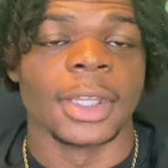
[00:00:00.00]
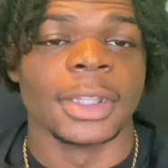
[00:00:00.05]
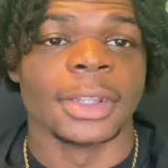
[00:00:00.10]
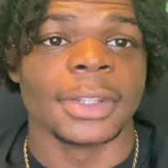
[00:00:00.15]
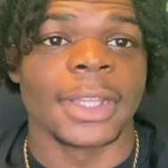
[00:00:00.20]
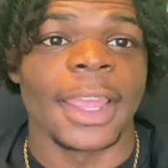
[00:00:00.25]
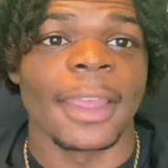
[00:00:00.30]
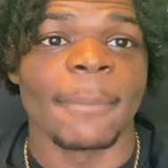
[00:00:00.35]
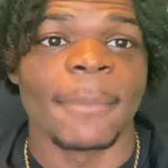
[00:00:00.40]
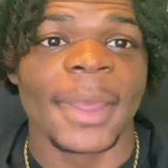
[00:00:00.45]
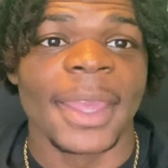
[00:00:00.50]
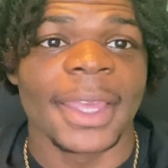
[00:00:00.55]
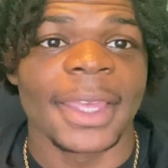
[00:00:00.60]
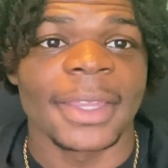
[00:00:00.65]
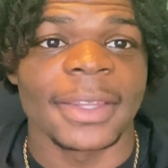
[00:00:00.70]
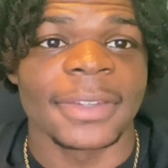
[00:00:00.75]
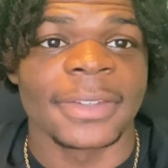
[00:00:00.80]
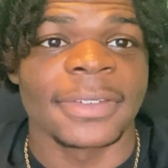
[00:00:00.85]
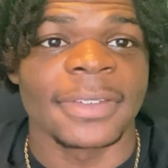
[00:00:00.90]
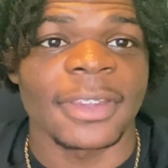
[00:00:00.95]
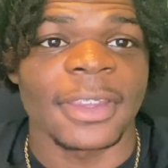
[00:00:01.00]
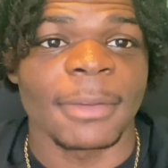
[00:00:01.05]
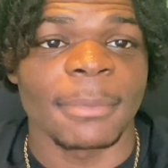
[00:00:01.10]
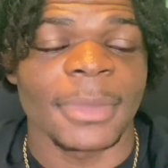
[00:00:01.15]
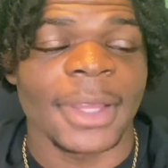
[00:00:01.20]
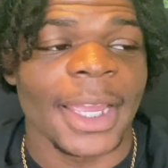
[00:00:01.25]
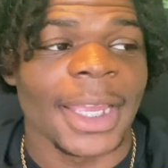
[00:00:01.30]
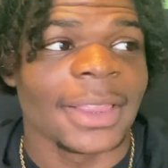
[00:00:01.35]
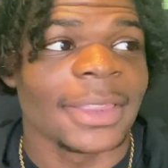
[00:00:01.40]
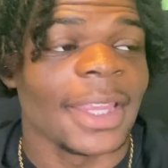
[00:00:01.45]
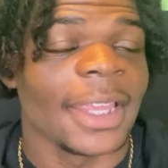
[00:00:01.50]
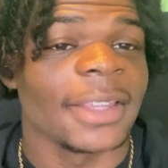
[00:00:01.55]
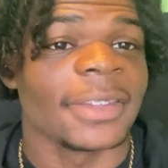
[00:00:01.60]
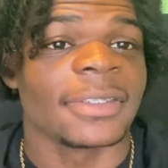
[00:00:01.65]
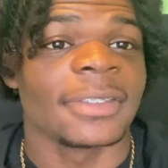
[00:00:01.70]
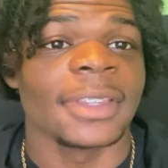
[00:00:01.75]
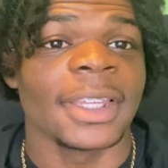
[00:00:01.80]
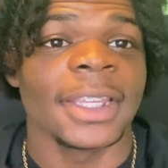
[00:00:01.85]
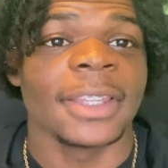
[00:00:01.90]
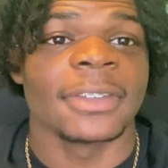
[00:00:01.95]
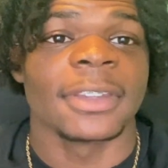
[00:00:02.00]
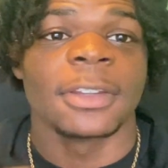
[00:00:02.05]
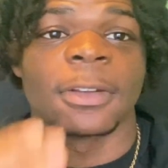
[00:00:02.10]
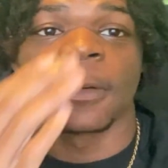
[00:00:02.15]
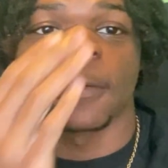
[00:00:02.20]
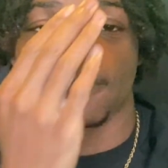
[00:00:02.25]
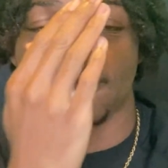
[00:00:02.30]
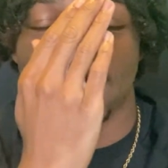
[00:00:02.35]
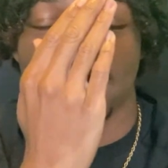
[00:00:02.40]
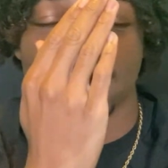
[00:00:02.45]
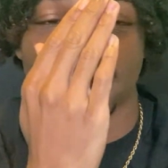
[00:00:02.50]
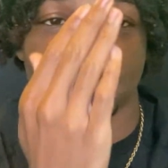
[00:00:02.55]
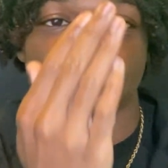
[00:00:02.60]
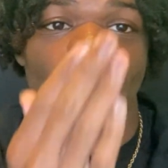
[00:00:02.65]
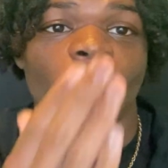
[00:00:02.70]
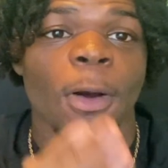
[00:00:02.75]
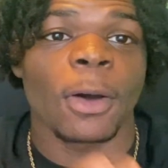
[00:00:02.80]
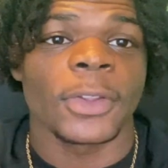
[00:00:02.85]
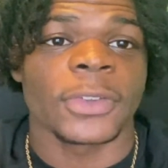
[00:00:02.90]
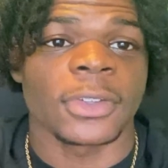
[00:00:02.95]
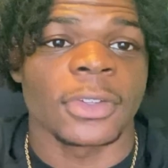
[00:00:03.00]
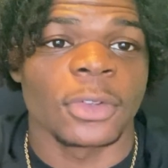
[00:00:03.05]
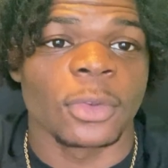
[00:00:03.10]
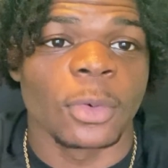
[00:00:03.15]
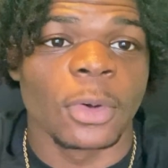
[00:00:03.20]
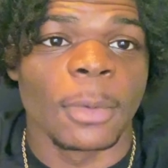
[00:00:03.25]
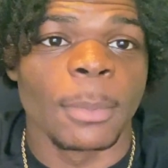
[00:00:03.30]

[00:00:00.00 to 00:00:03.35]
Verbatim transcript: They make it seem like they sneeze and their face falls into a